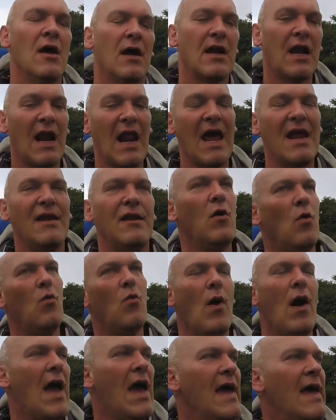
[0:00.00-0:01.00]
Glen
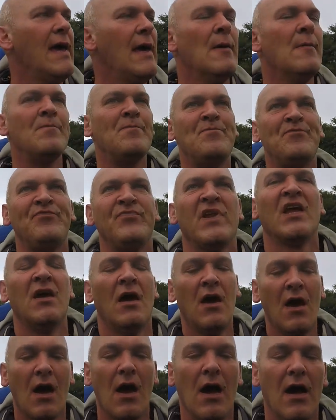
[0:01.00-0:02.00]
Way,
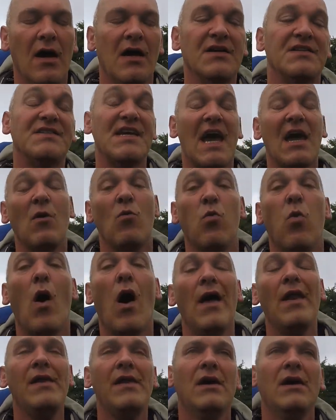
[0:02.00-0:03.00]
day
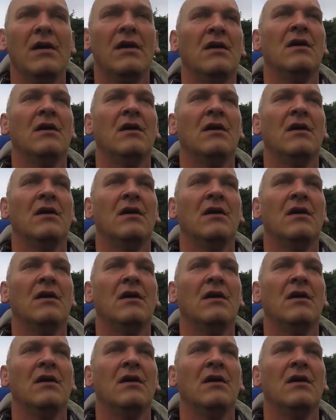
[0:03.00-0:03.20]
one.